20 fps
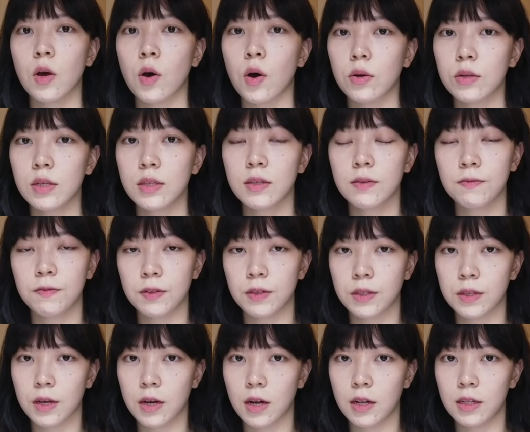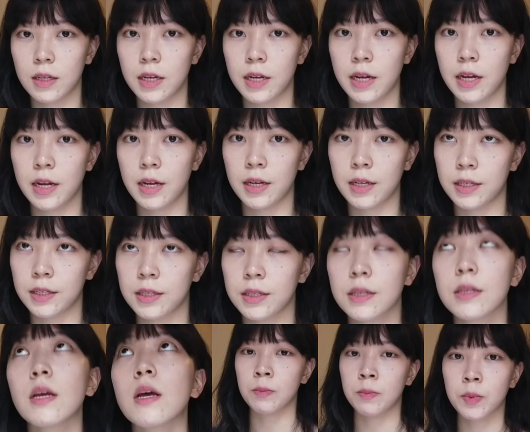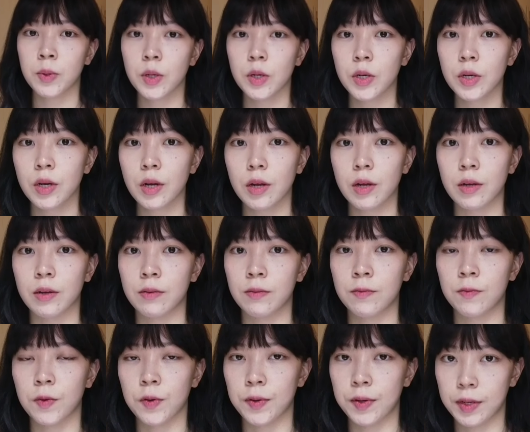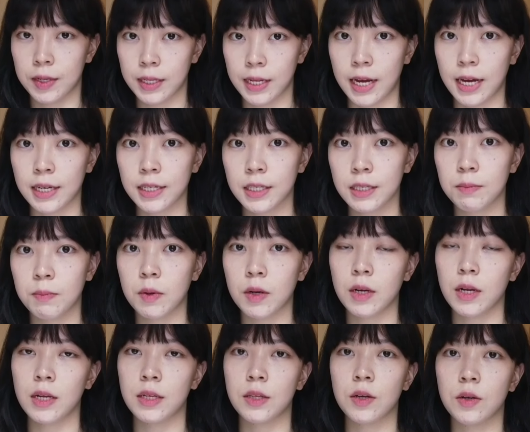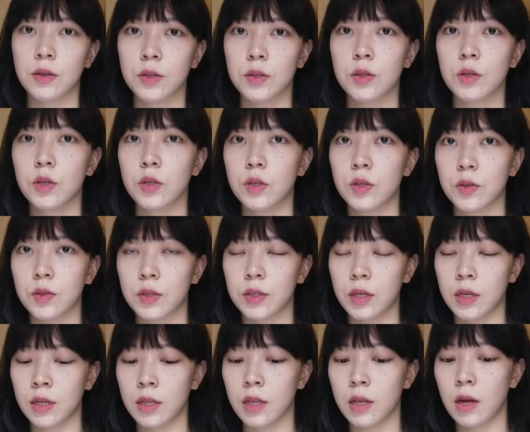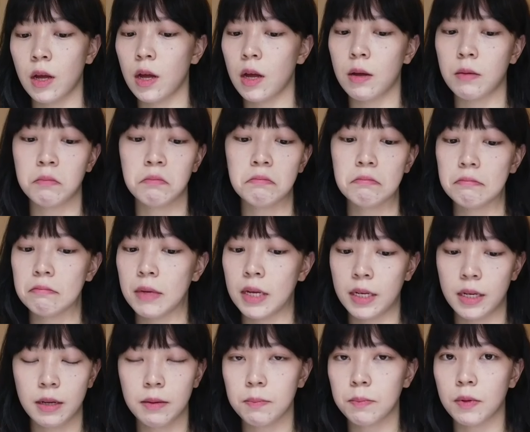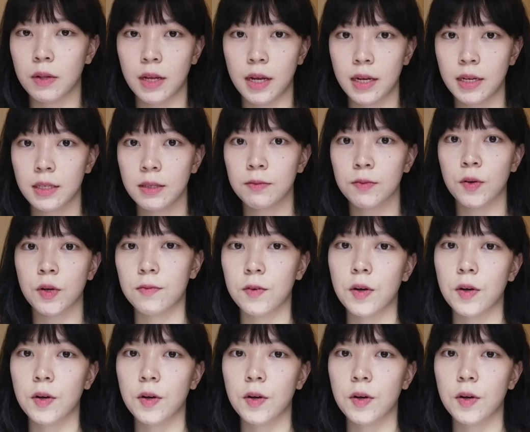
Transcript: Codice fiscale is number for the tax, but it's also used in the many places.